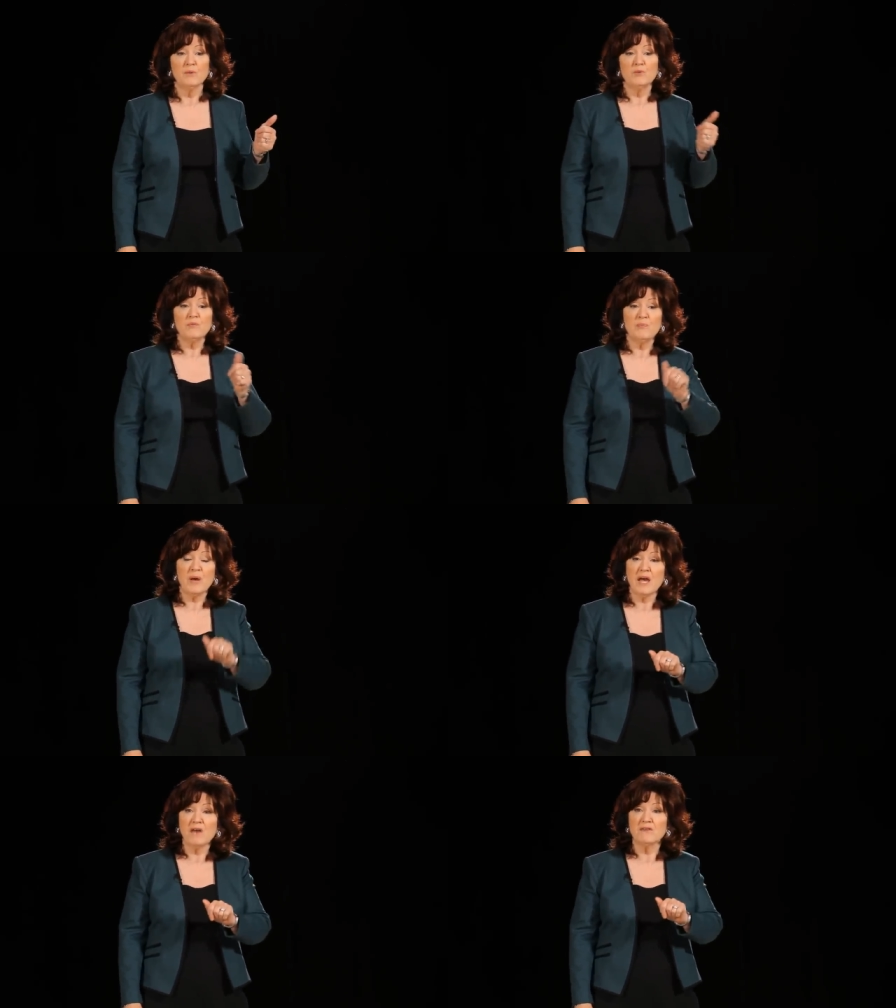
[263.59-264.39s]
with
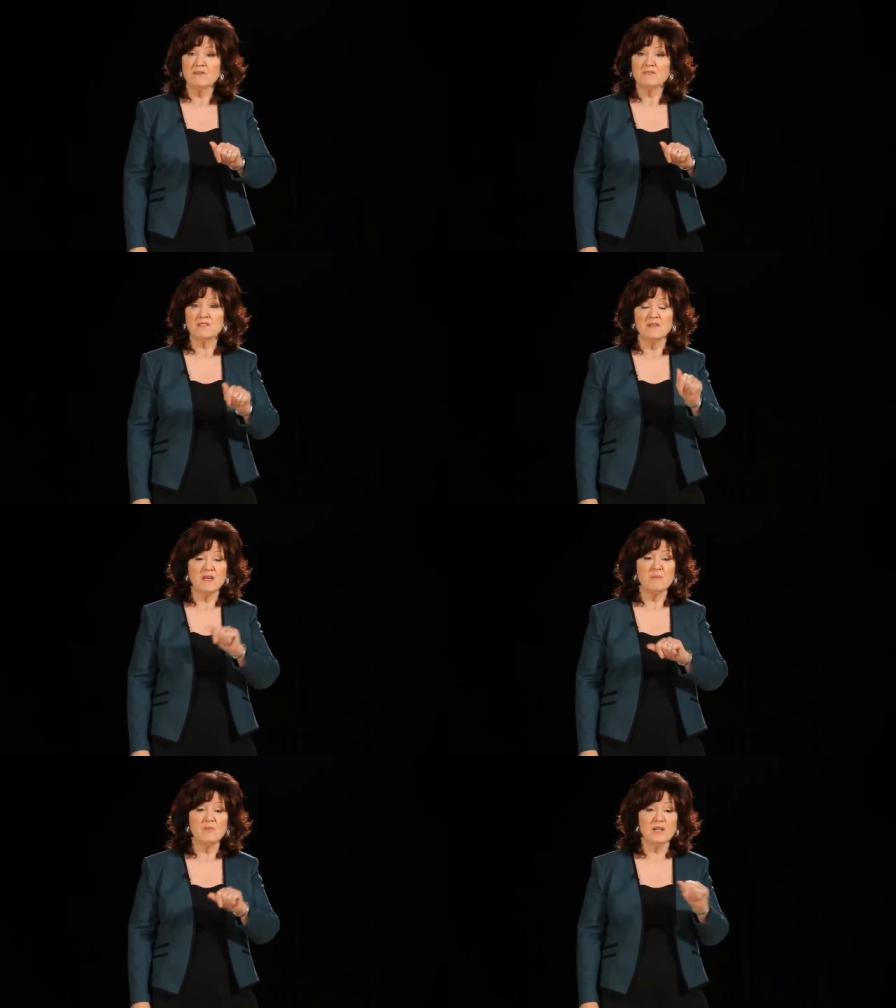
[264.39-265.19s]
parents and
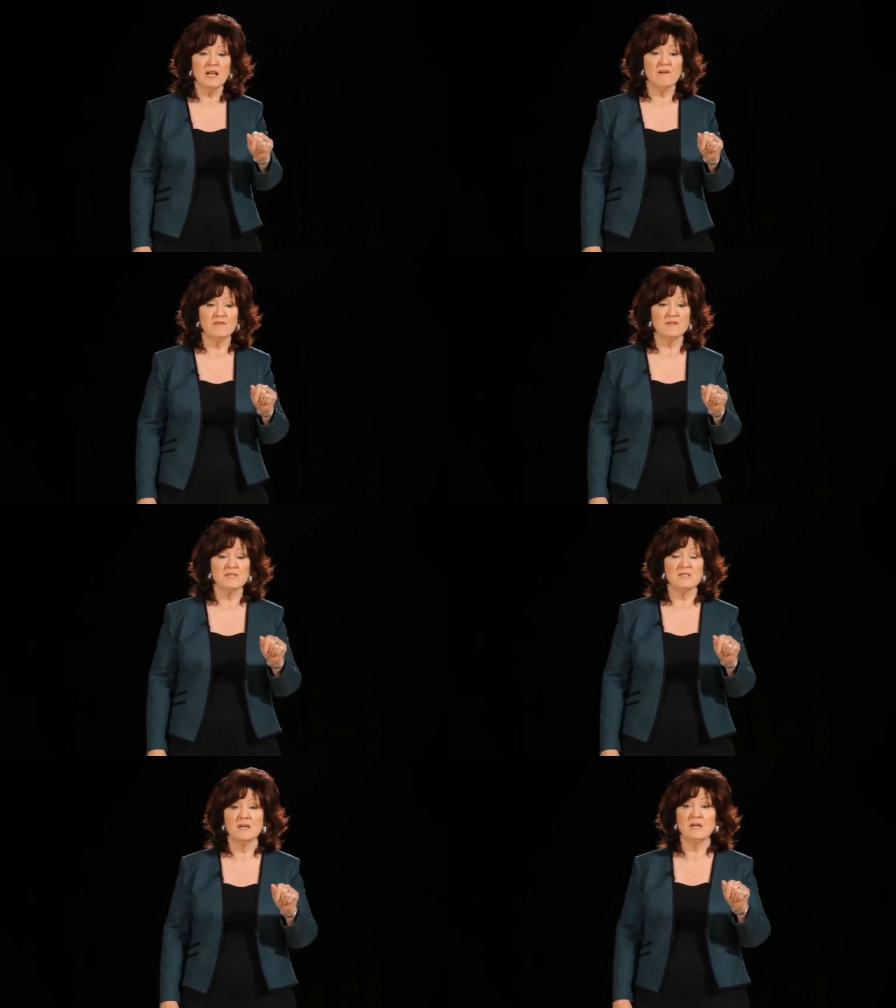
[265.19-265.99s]
then with lovers